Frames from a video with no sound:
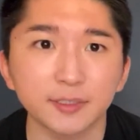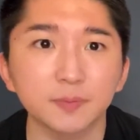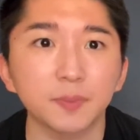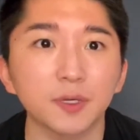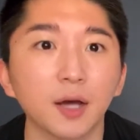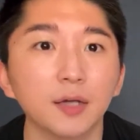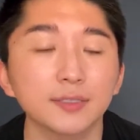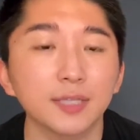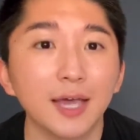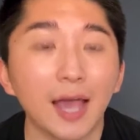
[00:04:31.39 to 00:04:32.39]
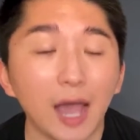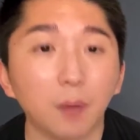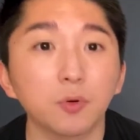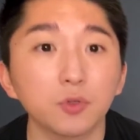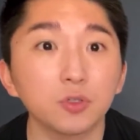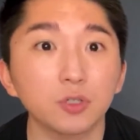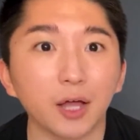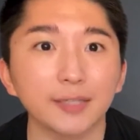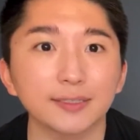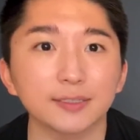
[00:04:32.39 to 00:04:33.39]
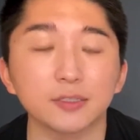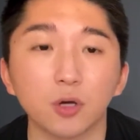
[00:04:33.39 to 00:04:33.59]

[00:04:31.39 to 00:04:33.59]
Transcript: because Apple utilizes its